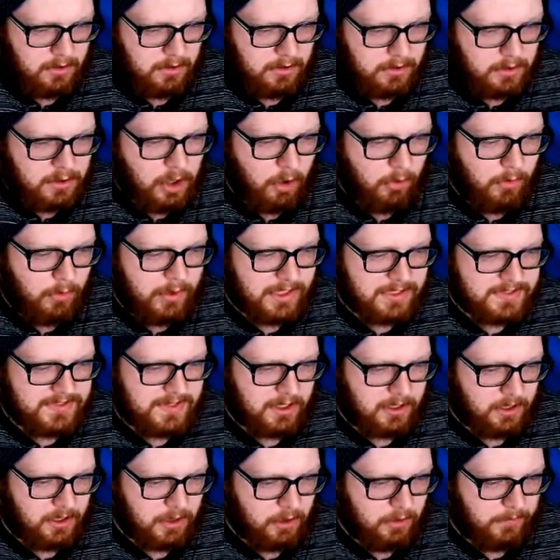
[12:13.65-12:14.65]
Knowing it's
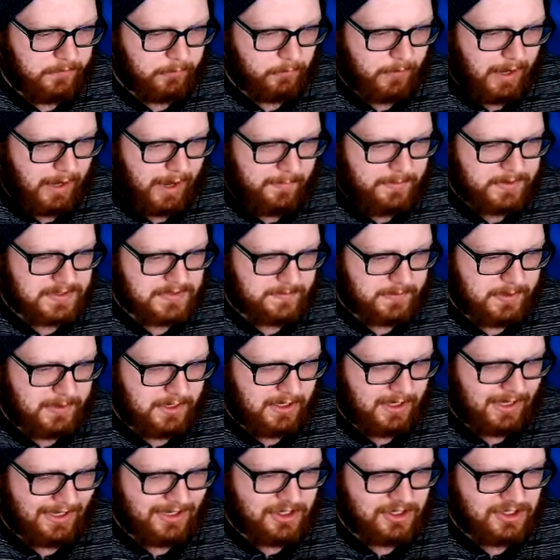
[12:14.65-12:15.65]
gonna go for rapid spin,
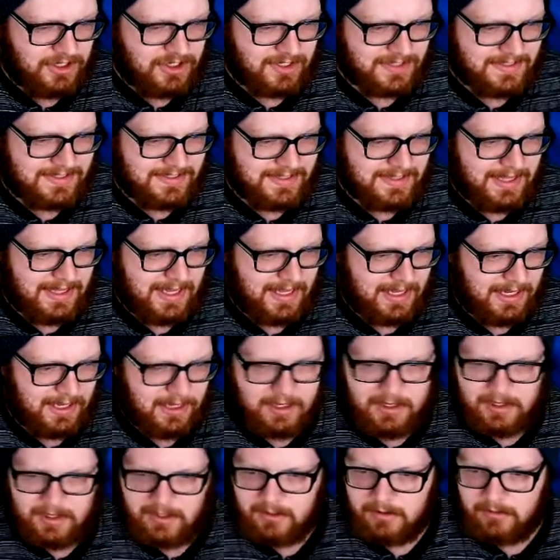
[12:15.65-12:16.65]
I could just
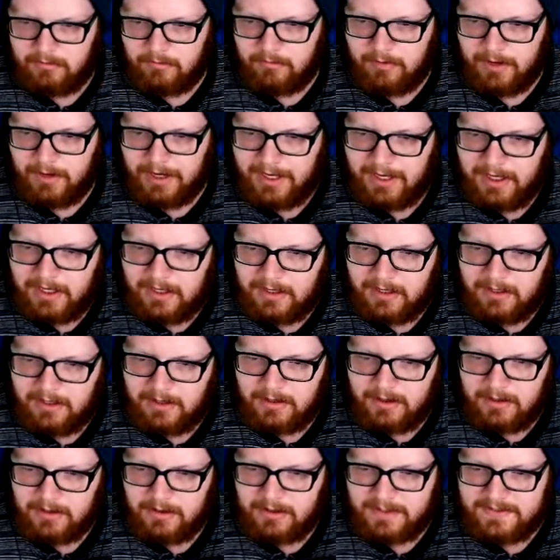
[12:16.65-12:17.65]
stay in, right?
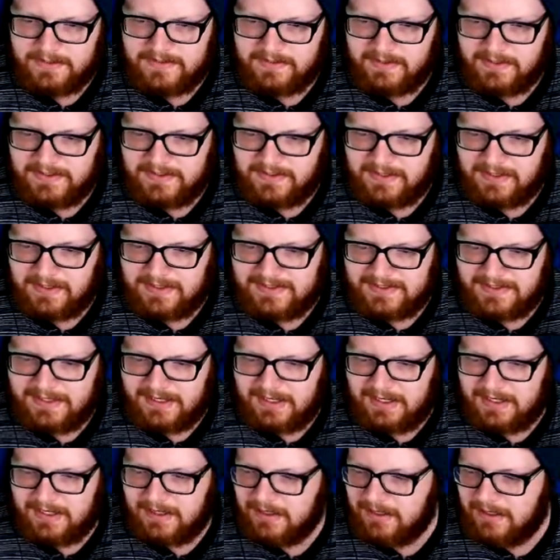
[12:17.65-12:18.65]
Let's
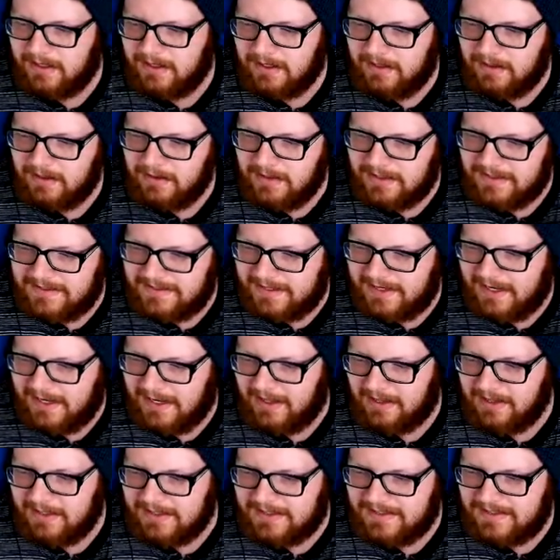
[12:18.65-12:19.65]
see
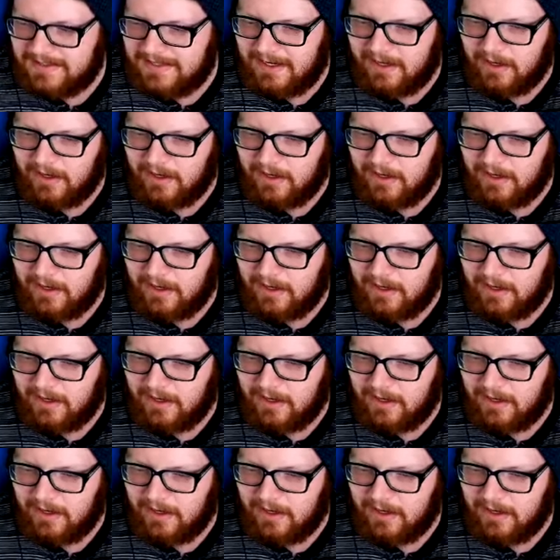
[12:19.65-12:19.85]
a